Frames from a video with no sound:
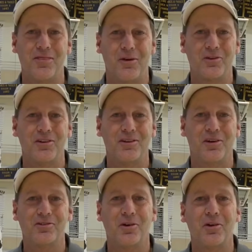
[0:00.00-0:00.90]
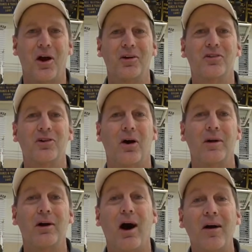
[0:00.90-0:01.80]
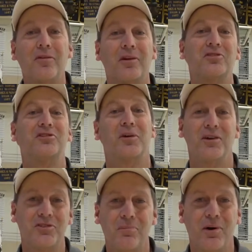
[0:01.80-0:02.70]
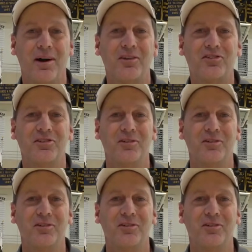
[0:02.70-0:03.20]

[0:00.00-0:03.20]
13 years old, Arden has already authored a series of books.